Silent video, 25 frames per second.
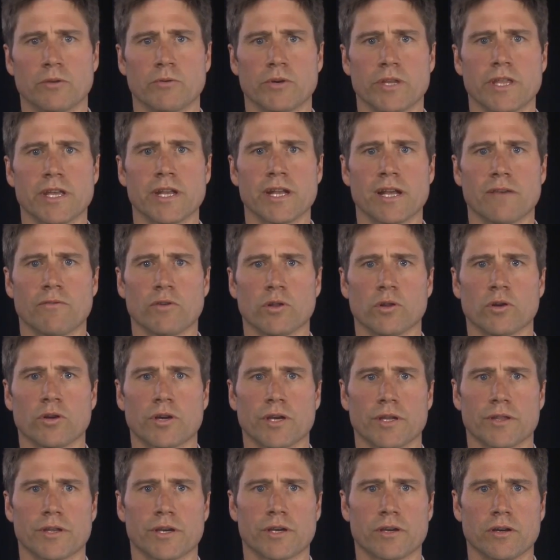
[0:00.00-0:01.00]
We then have a
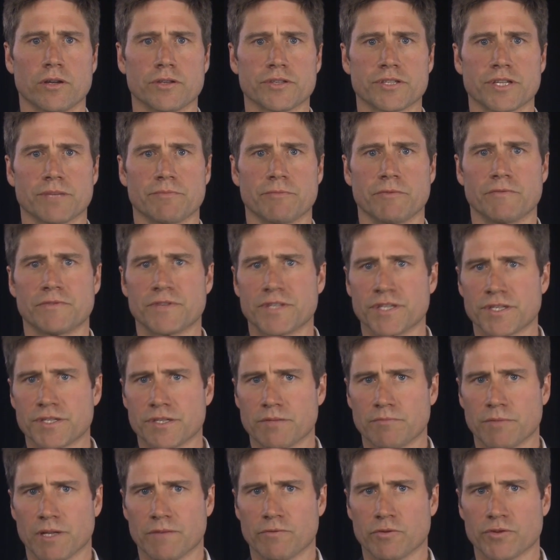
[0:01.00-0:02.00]
look at the concept of
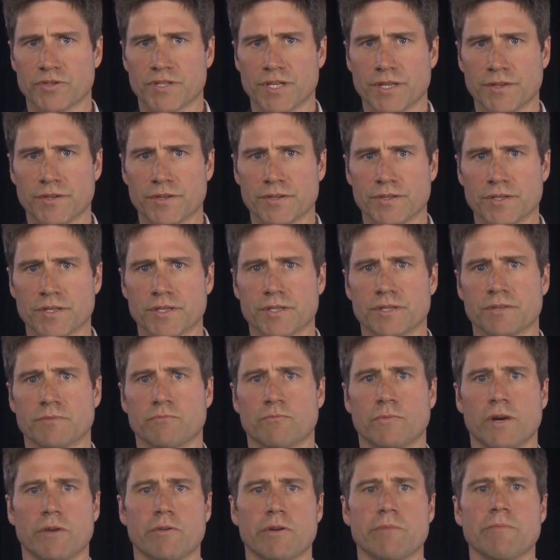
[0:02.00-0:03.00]
system-level
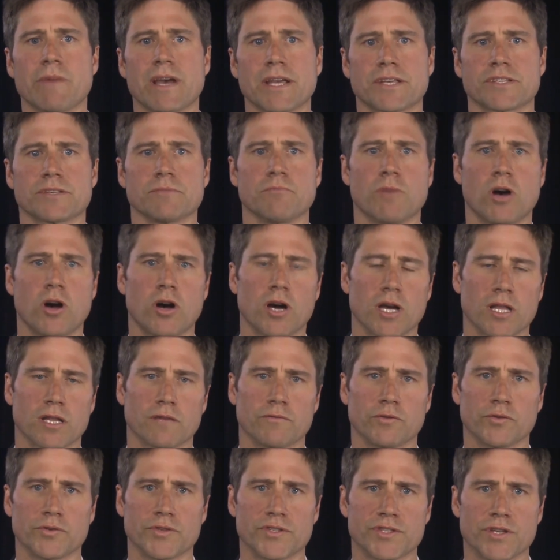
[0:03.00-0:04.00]
synthesis, where we make some
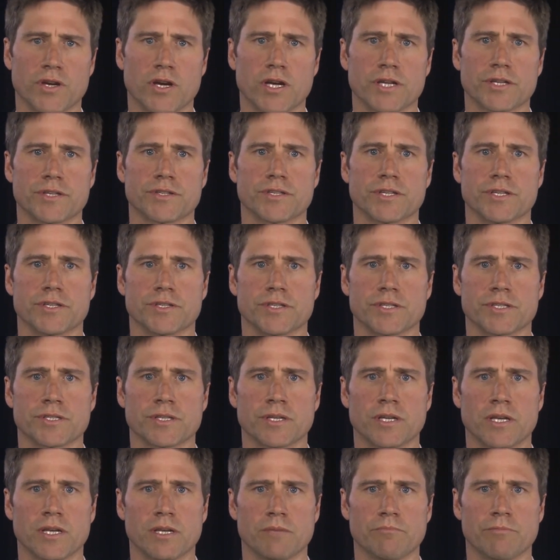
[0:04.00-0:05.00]
high-level design
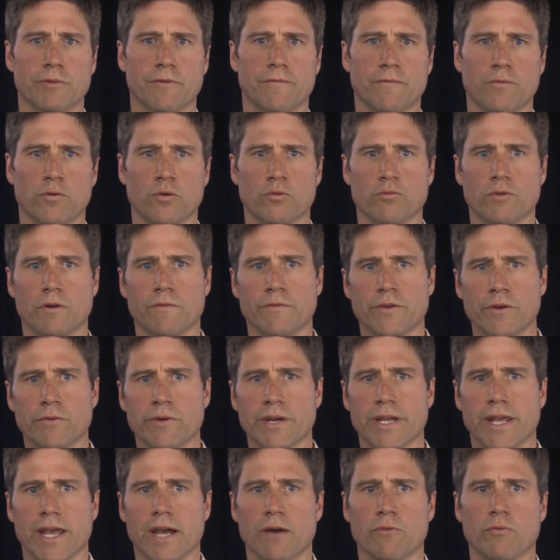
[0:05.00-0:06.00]
decisions before
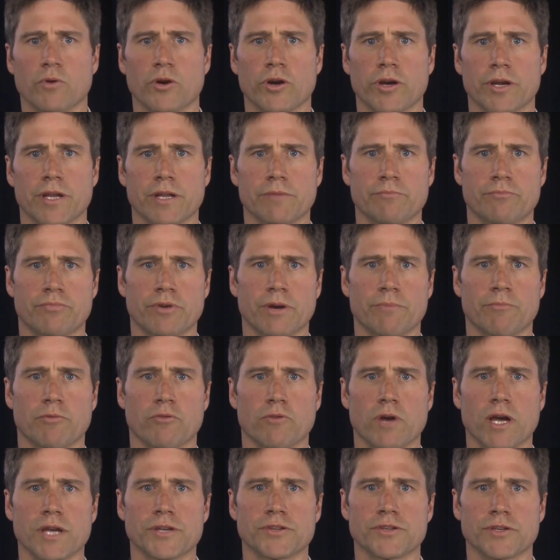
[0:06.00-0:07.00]
reviewing our work in
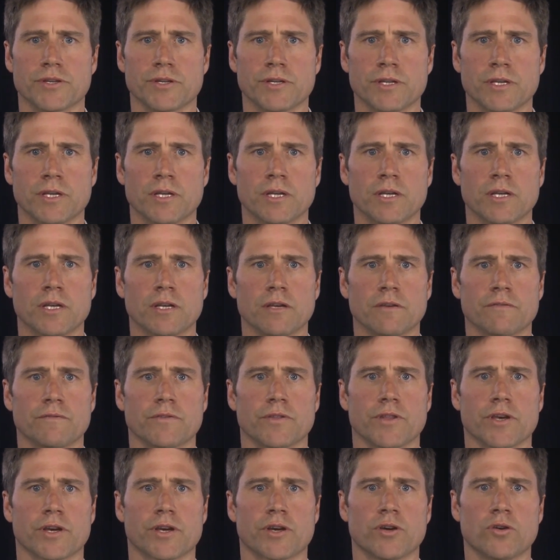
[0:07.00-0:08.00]
preparation
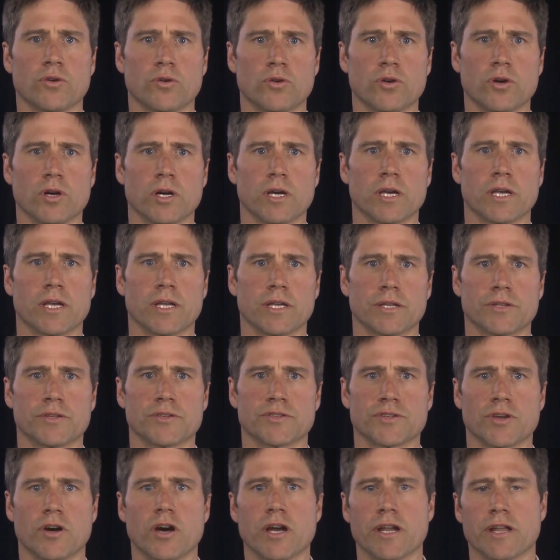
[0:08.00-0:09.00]
for the core
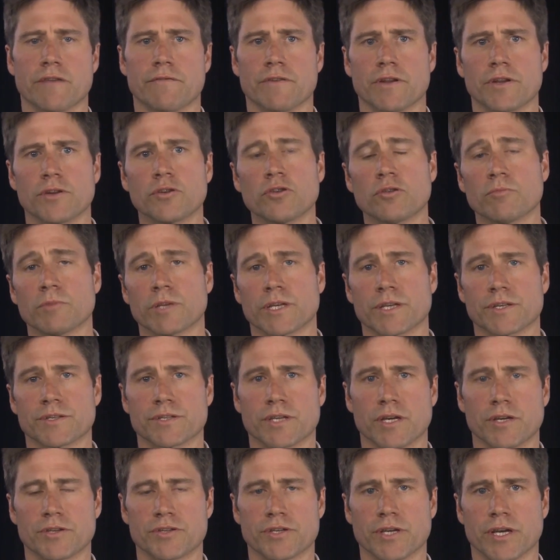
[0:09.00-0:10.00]
design effort normally
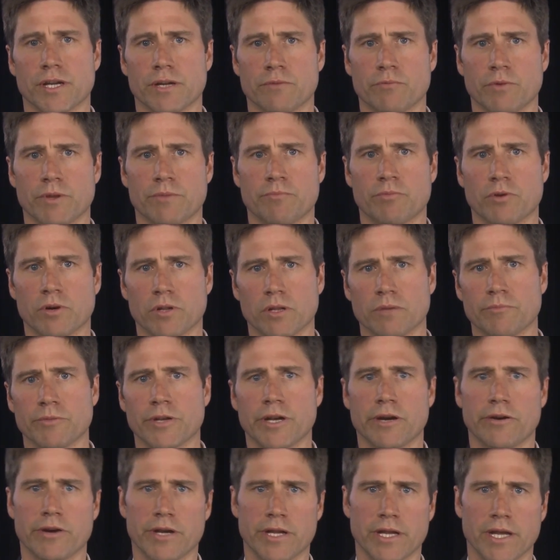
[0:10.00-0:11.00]
associated with
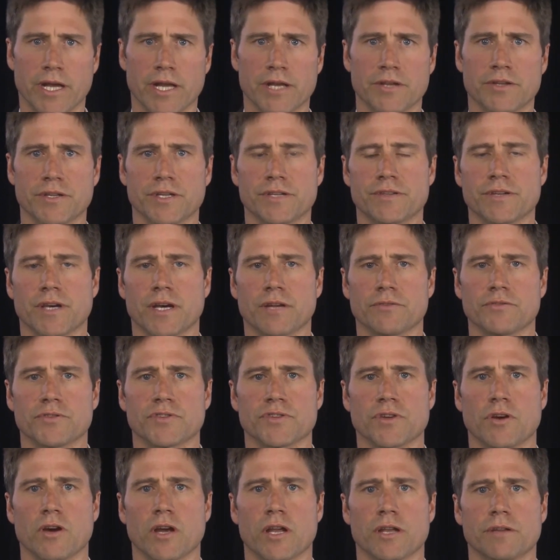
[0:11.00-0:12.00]
preliminary and detailed
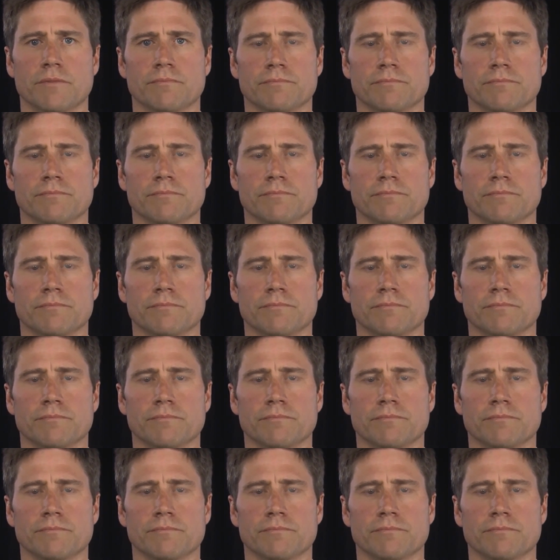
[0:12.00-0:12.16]
design.